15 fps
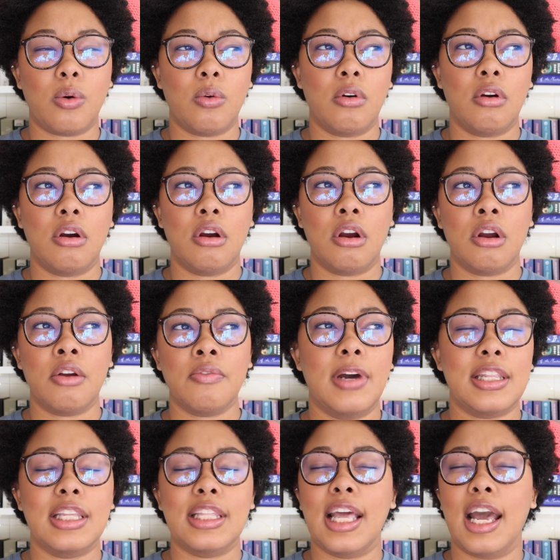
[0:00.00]
or I
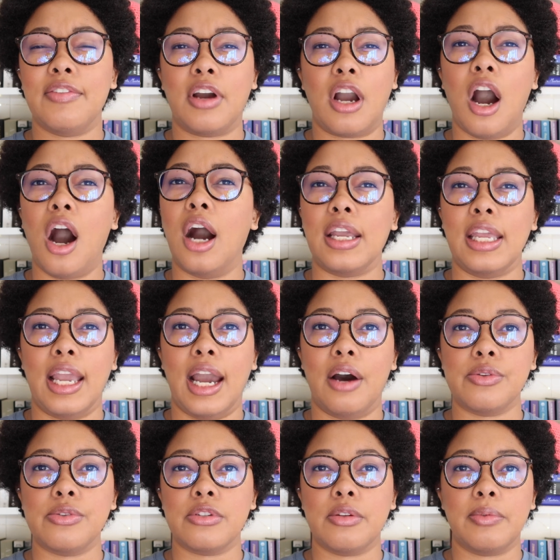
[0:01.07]
think they have like a hockey
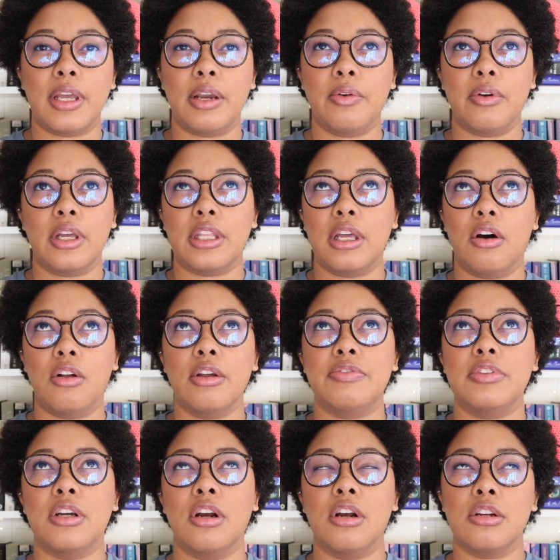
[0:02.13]
house or something where like they all
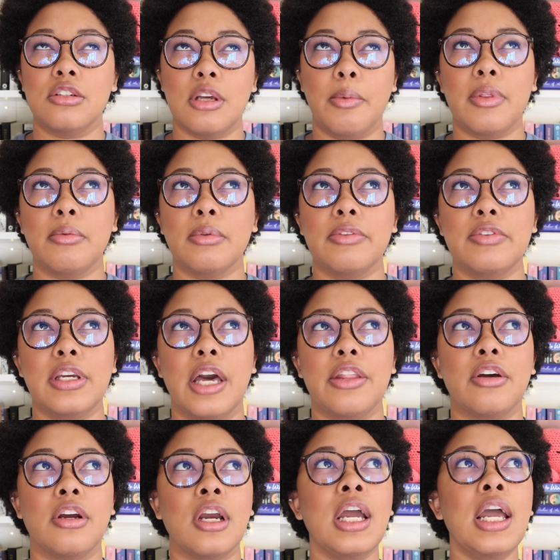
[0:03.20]
live or some of them live
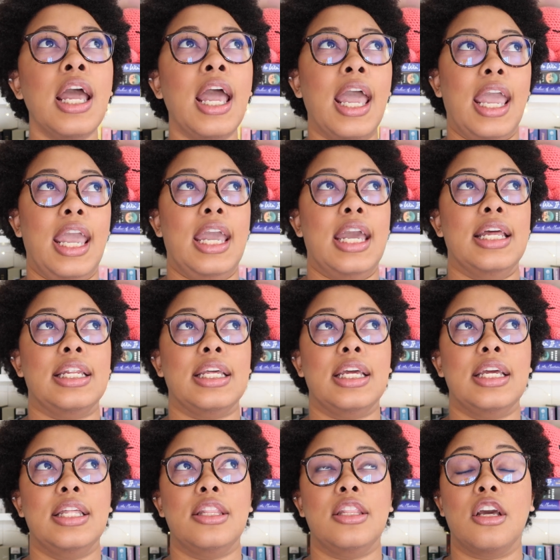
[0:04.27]
together. And
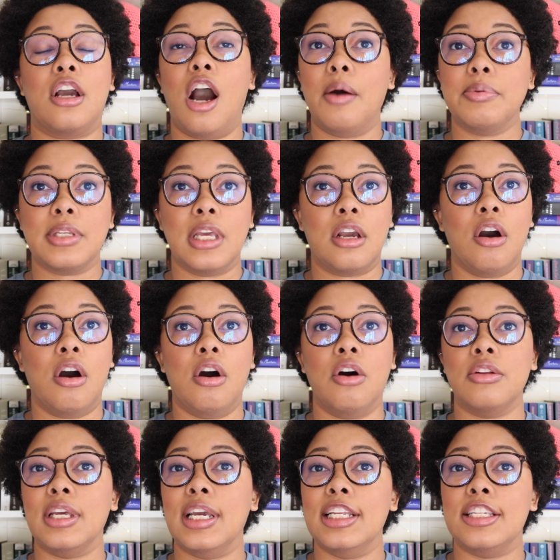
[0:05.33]
the cops get
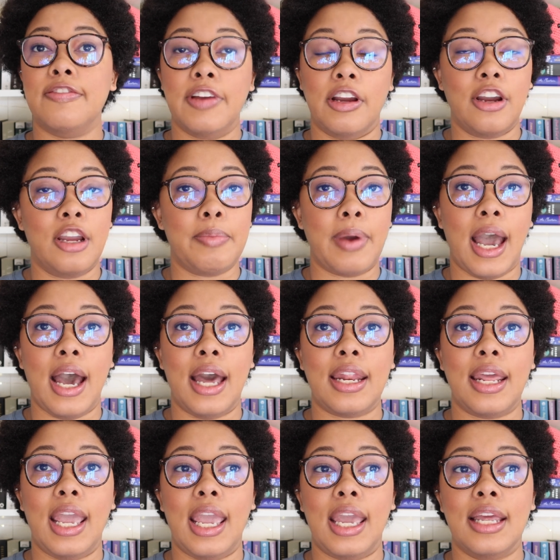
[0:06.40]
called. It's very
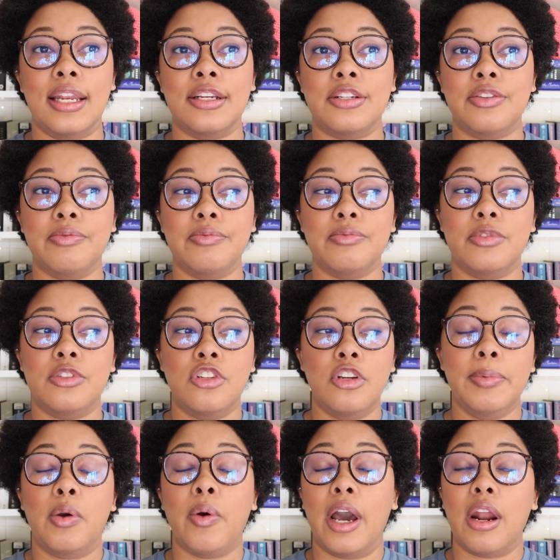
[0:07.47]
bad. And to
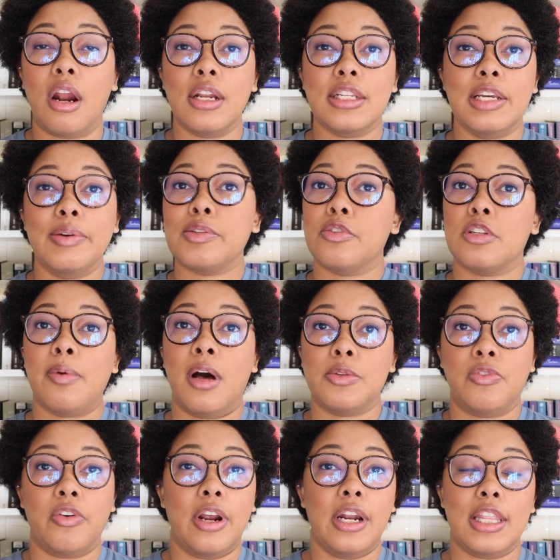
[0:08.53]
be quite honest, he wasn't
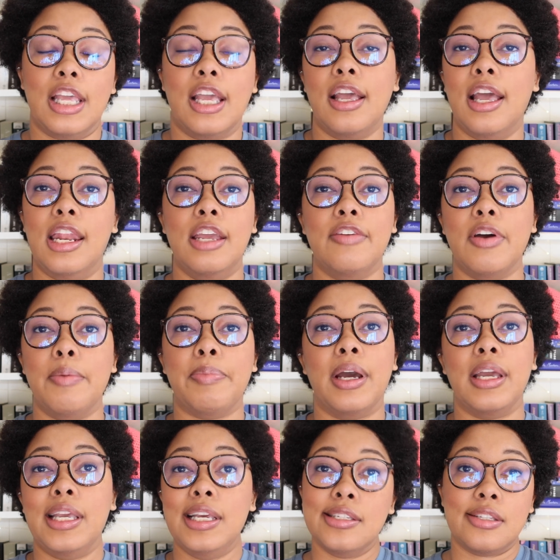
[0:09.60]
responsible for any of it,
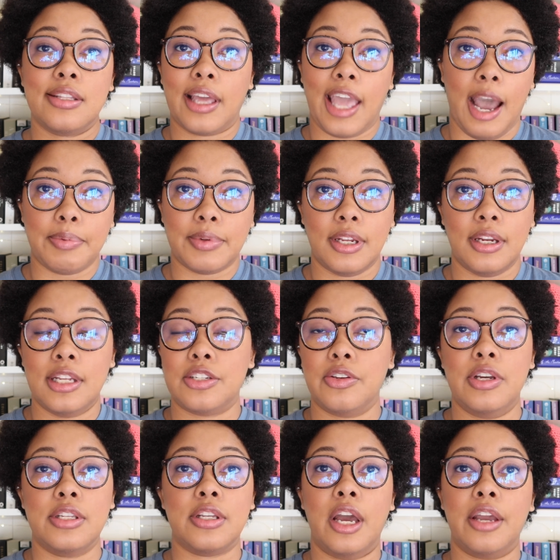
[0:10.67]
but he's the captain. And so
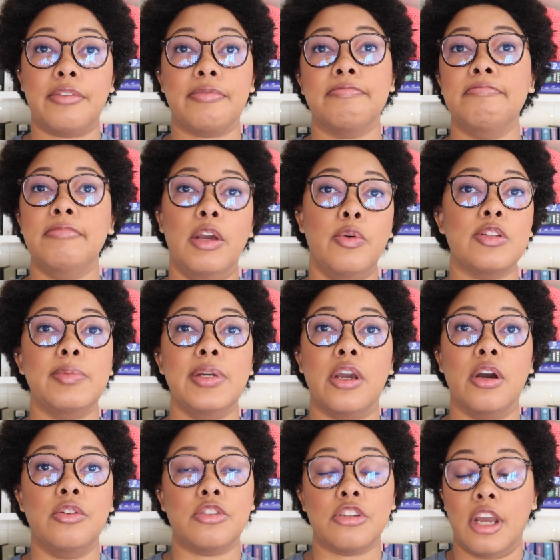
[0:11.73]
he's like, it was me,
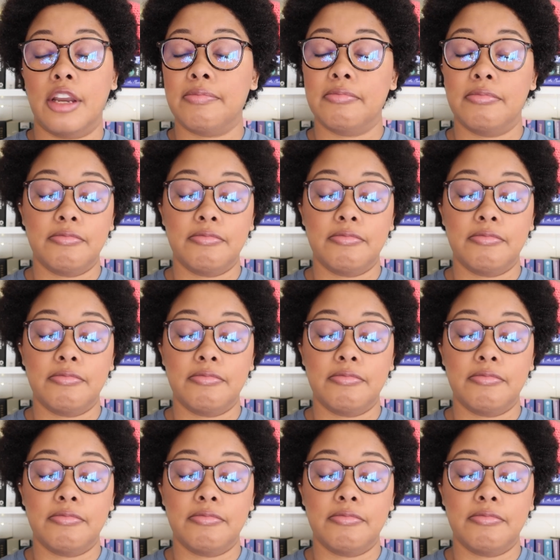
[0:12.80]
coach. Like,